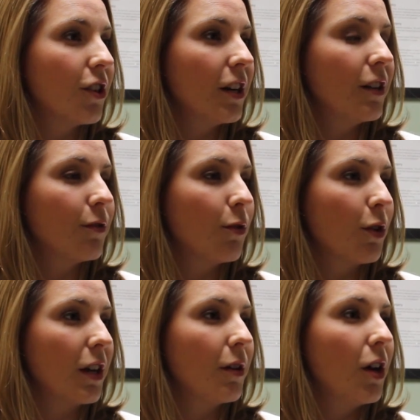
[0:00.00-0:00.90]
30 to
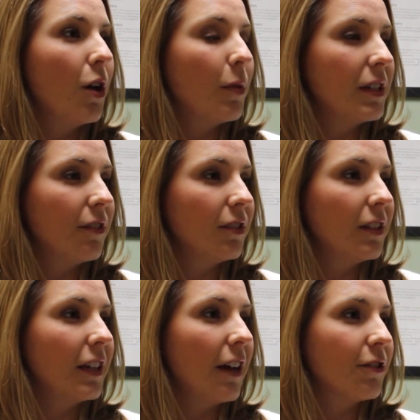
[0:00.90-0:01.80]
40, but
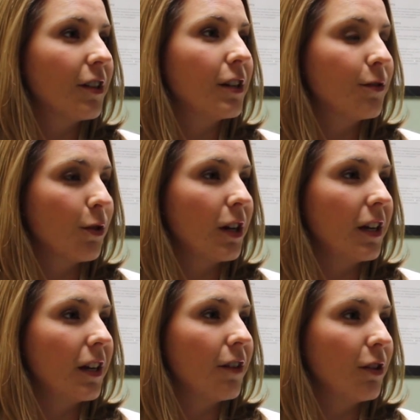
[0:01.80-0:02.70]
definitely after age
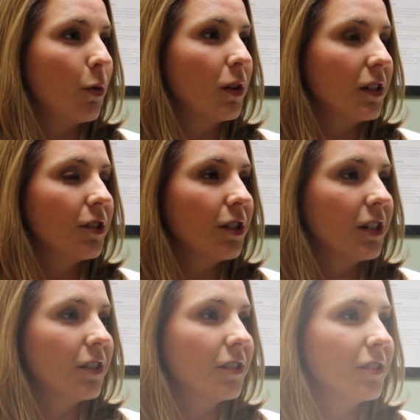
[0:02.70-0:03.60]
40 every one to two
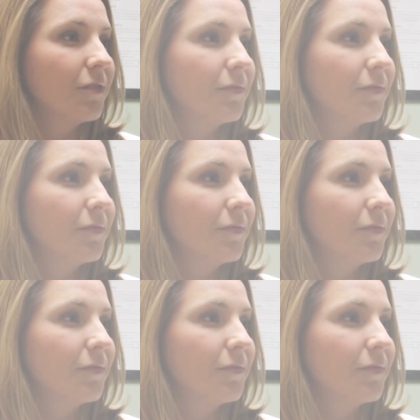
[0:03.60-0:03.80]
years.